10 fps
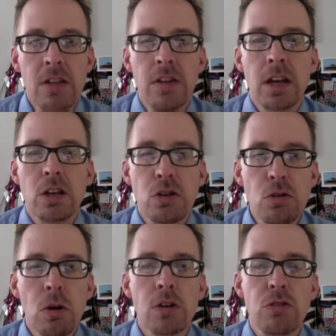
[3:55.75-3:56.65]
that
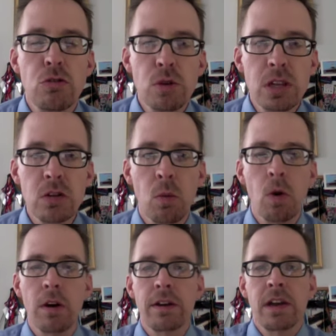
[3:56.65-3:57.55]
you are doing the
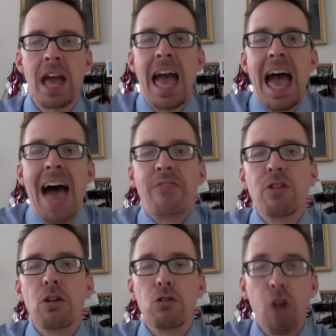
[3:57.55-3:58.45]
work at
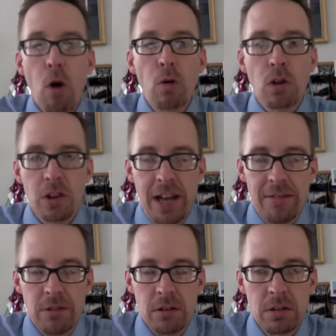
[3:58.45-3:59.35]
the local
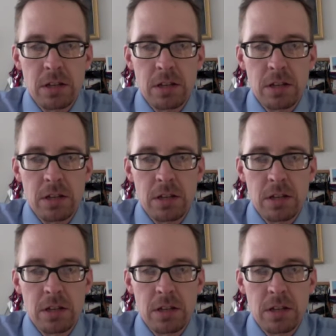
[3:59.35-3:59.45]
level